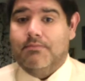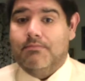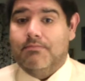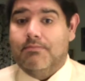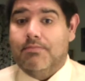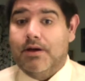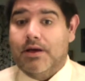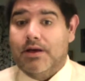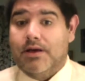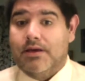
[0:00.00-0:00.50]

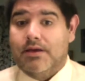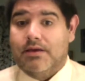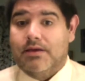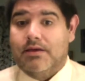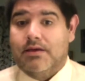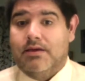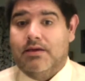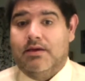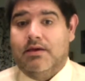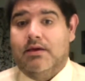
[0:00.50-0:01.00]
but
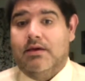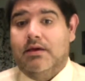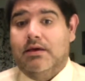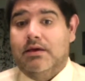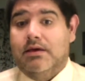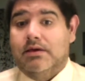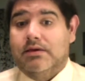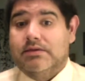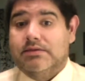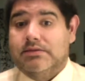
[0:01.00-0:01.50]

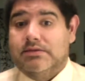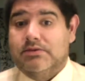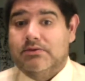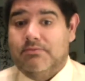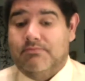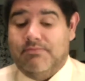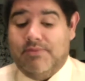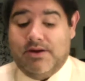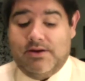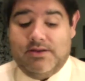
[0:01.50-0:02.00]
it's still
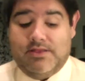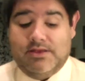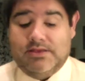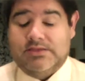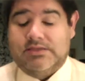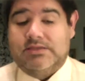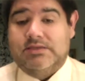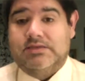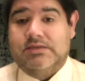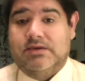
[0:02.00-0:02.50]
better than
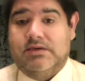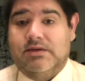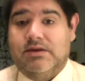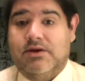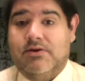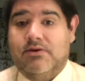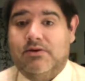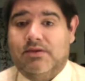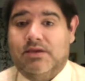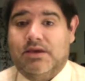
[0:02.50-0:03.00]
sitting
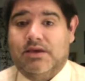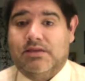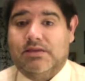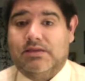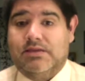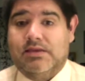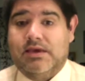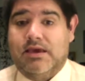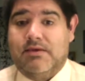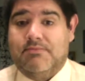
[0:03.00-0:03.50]
here all day
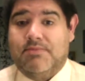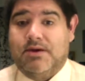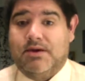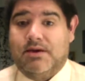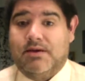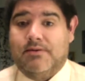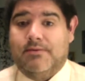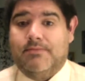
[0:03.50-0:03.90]
typing.